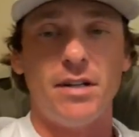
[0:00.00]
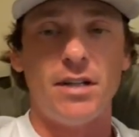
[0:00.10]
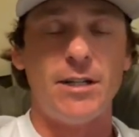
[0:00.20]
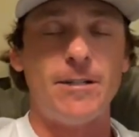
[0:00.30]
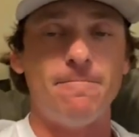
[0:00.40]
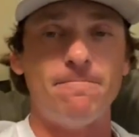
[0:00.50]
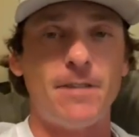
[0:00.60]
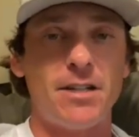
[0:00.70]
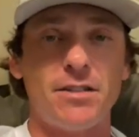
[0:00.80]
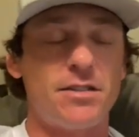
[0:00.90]
Um,
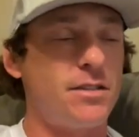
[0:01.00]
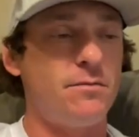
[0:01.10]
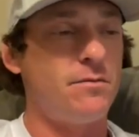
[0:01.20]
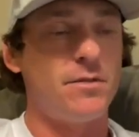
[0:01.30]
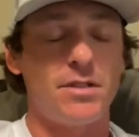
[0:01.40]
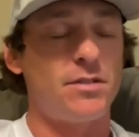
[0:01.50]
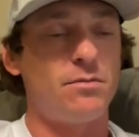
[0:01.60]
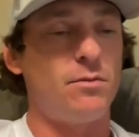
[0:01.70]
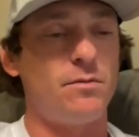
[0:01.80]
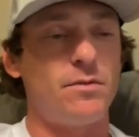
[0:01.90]
I just just
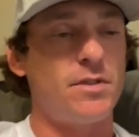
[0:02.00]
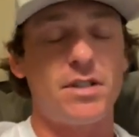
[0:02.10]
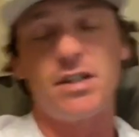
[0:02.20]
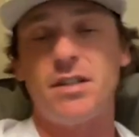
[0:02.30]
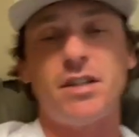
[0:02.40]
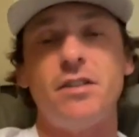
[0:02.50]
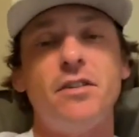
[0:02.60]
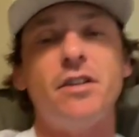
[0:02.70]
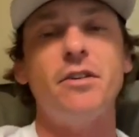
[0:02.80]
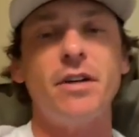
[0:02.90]
will just continue
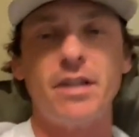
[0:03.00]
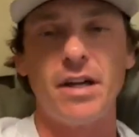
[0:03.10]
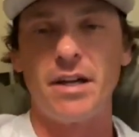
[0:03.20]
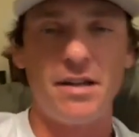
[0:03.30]
to do it. Yeah,